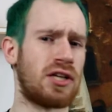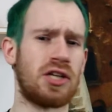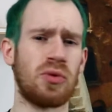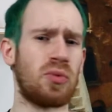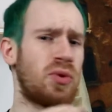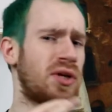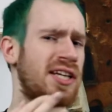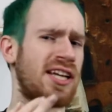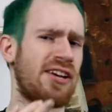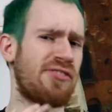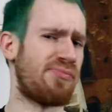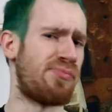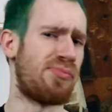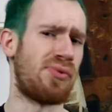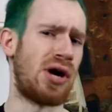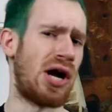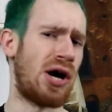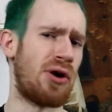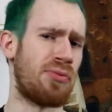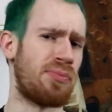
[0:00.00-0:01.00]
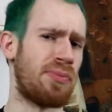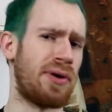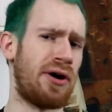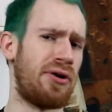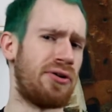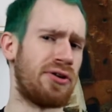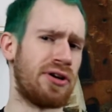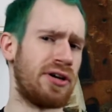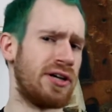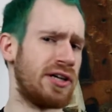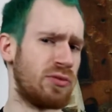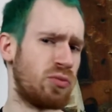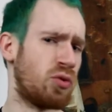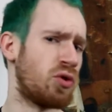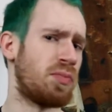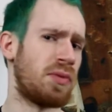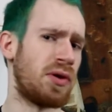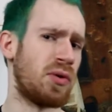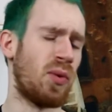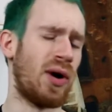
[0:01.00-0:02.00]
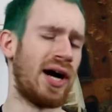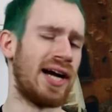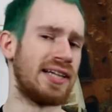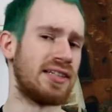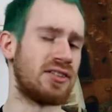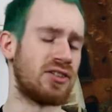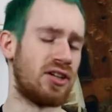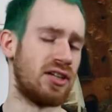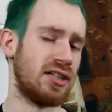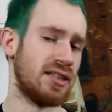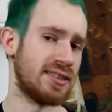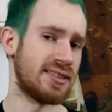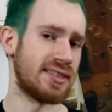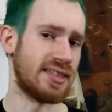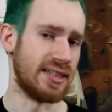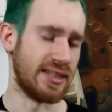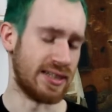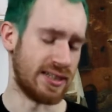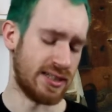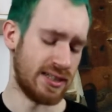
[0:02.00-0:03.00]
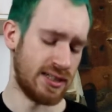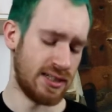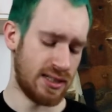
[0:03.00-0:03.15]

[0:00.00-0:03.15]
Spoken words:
you wouldn't have brown powder, it would be white, honestly.